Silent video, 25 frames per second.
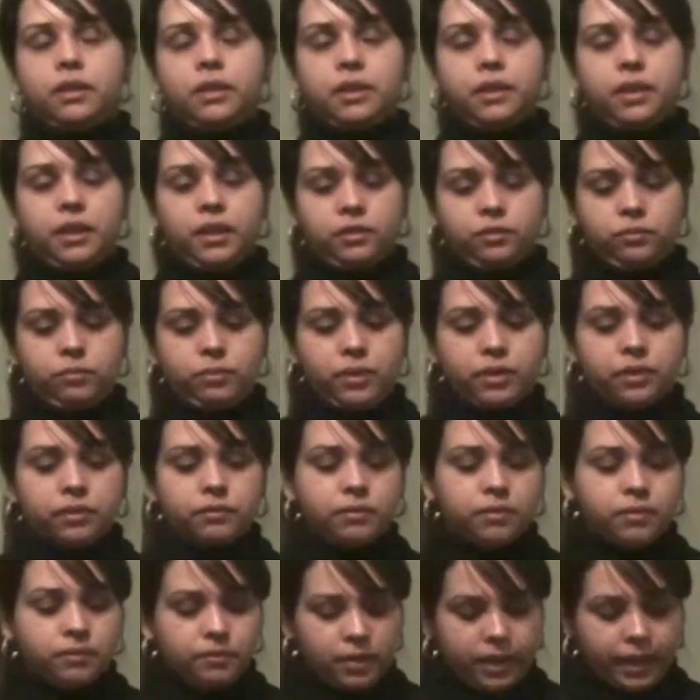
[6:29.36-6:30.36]
this one.
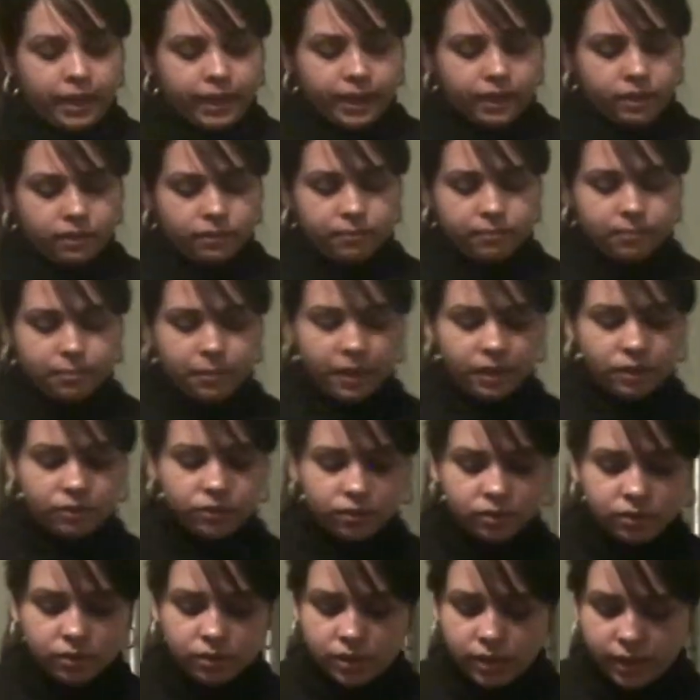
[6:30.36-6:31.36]
Again, make
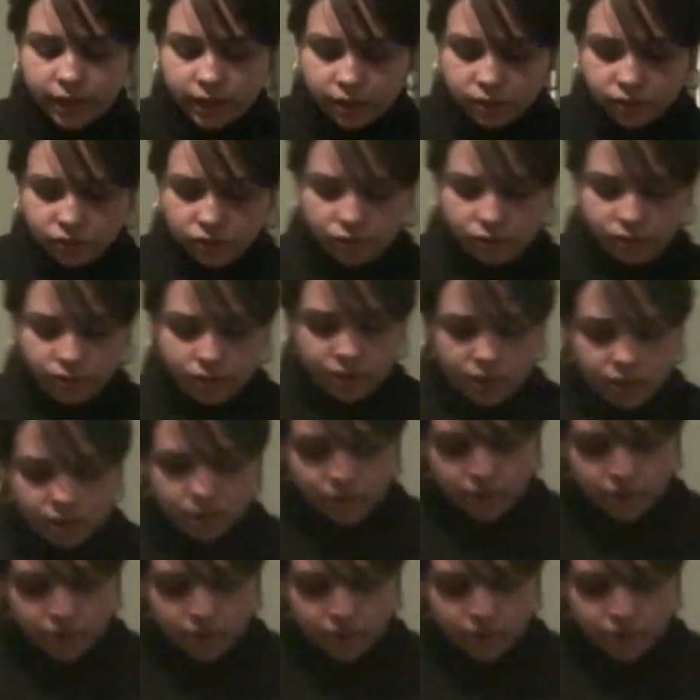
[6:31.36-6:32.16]
sure that your